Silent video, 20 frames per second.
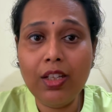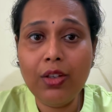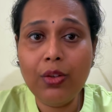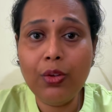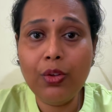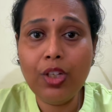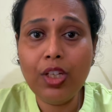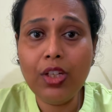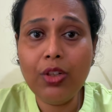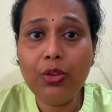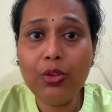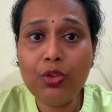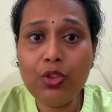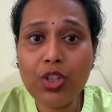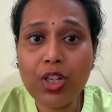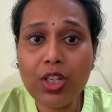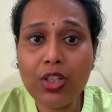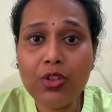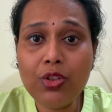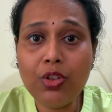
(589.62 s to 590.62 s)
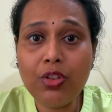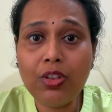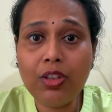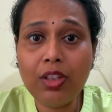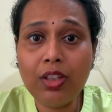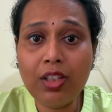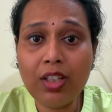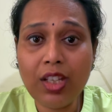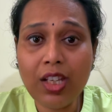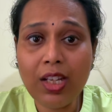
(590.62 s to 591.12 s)
you need to change your
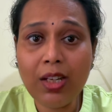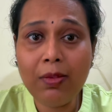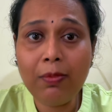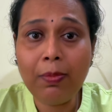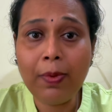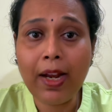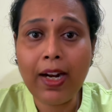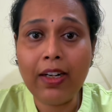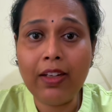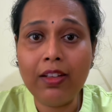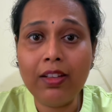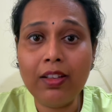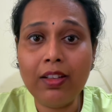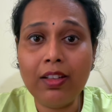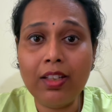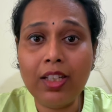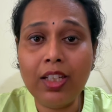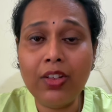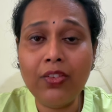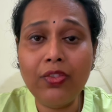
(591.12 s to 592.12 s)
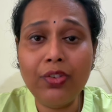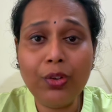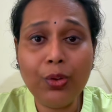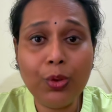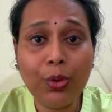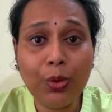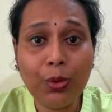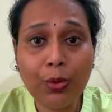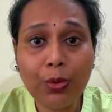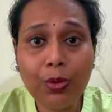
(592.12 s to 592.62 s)
thinking pattern. If
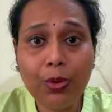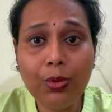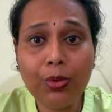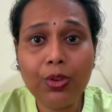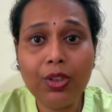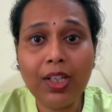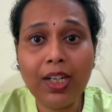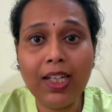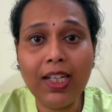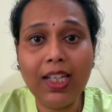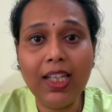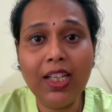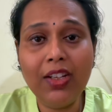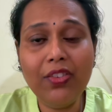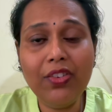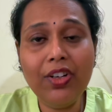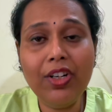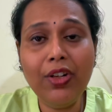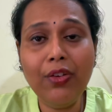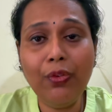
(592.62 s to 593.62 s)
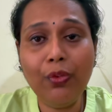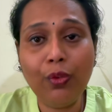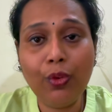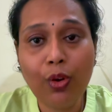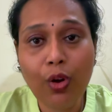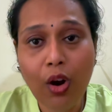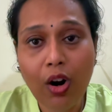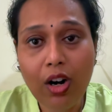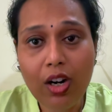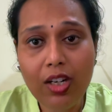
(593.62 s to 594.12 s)
you don't do that, even if
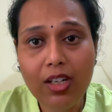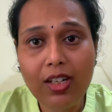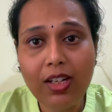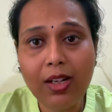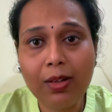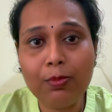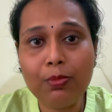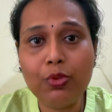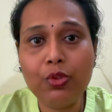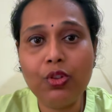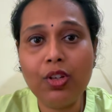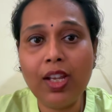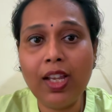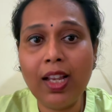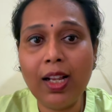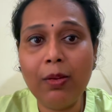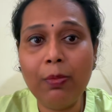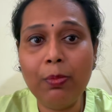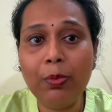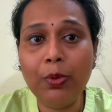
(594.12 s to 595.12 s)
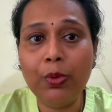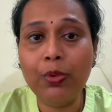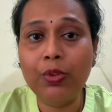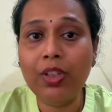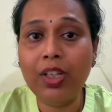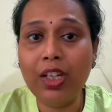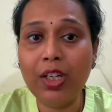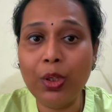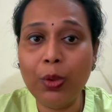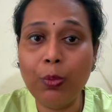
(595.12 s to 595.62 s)
God comes to help you,
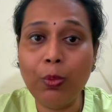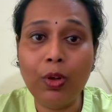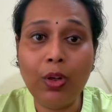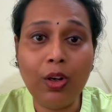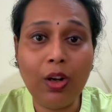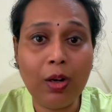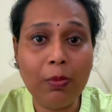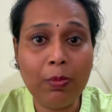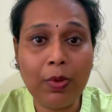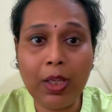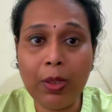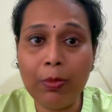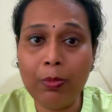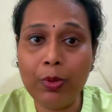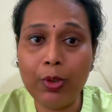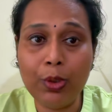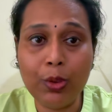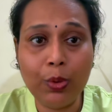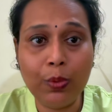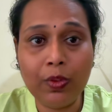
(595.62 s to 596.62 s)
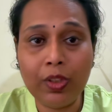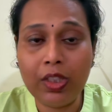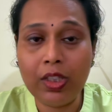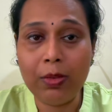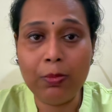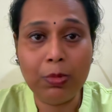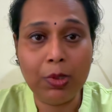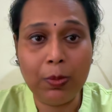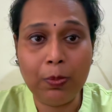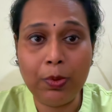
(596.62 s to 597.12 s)
then you will not be able to
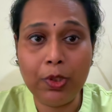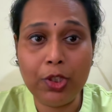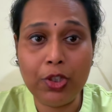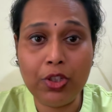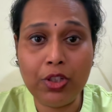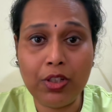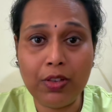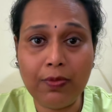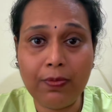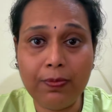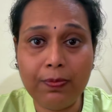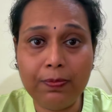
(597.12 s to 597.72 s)
overcome depression.